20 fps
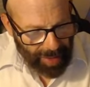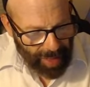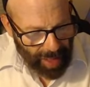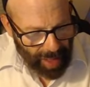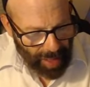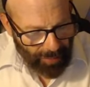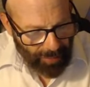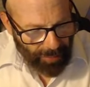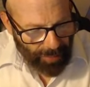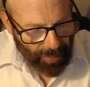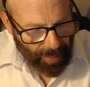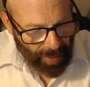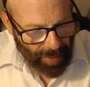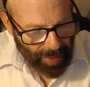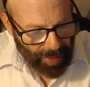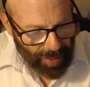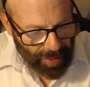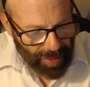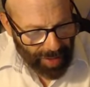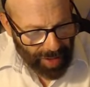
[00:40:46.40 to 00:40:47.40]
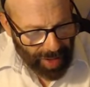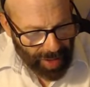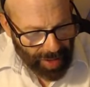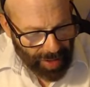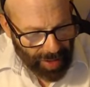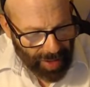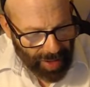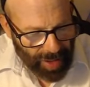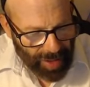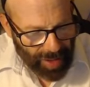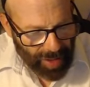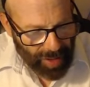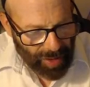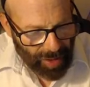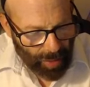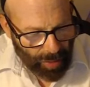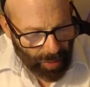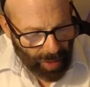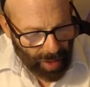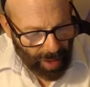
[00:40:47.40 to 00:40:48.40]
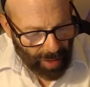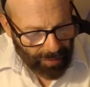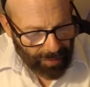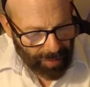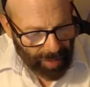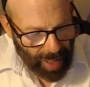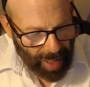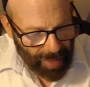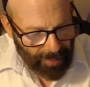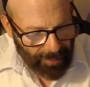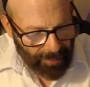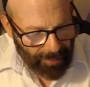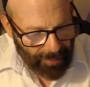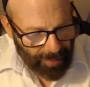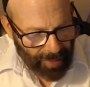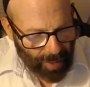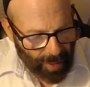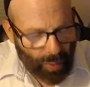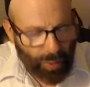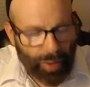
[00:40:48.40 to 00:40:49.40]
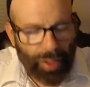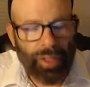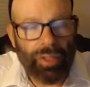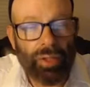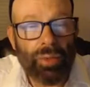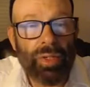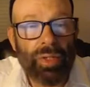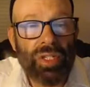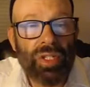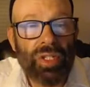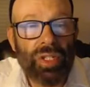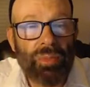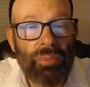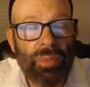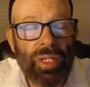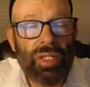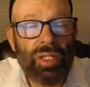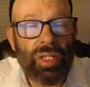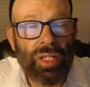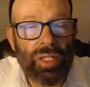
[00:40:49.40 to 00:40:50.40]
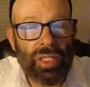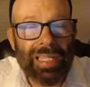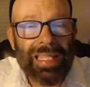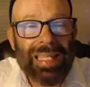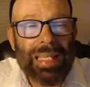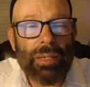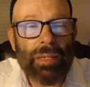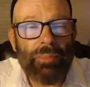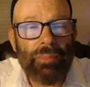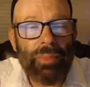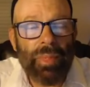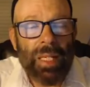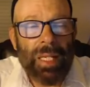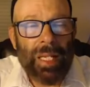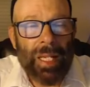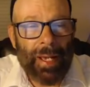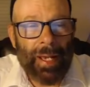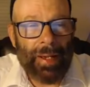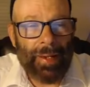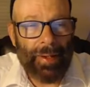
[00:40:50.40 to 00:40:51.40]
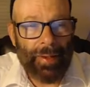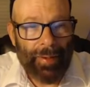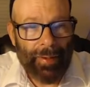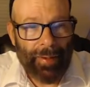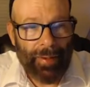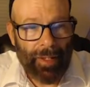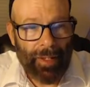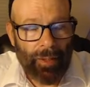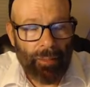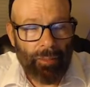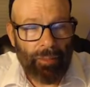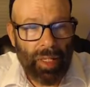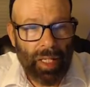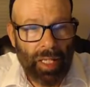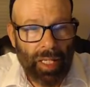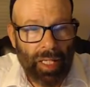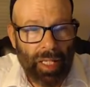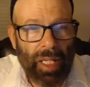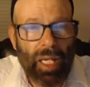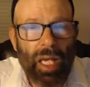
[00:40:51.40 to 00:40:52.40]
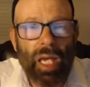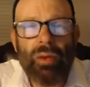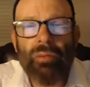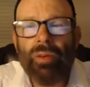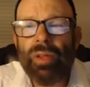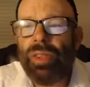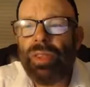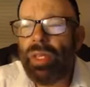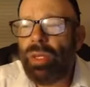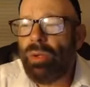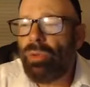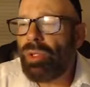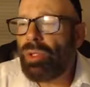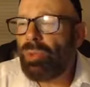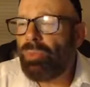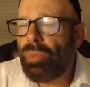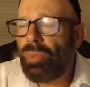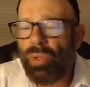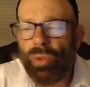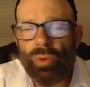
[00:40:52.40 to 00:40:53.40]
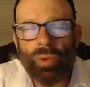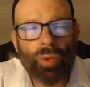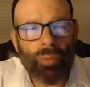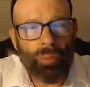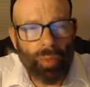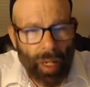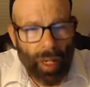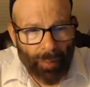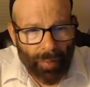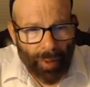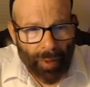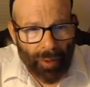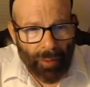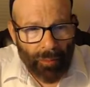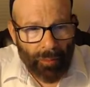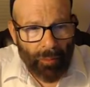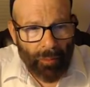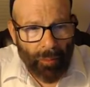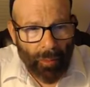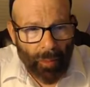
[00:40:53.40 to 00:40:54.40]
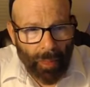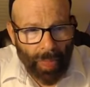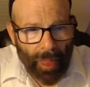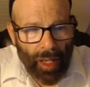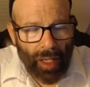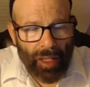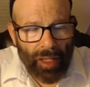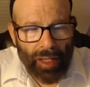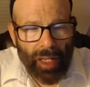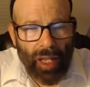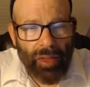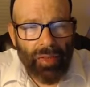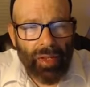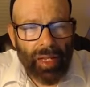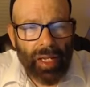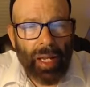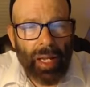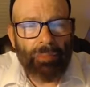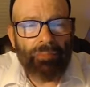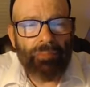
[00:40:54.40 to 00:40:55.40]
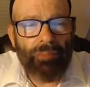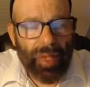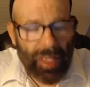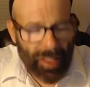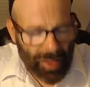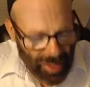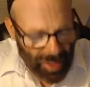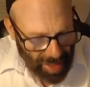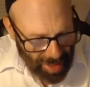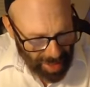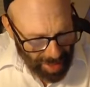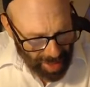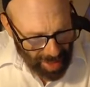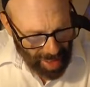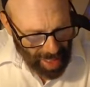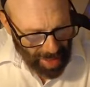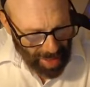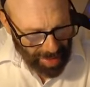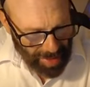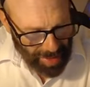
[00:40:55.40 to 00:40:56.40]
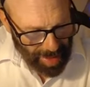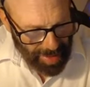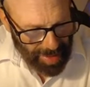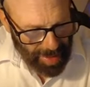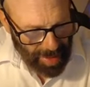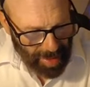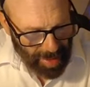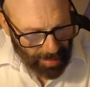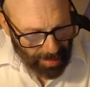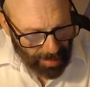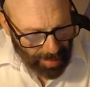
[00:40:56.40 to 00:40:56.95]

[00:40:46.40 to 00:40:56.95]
gave forth the soul of life according to its species, le'mina, meaning everything was pure and proper. Nothing got mixed together that didn't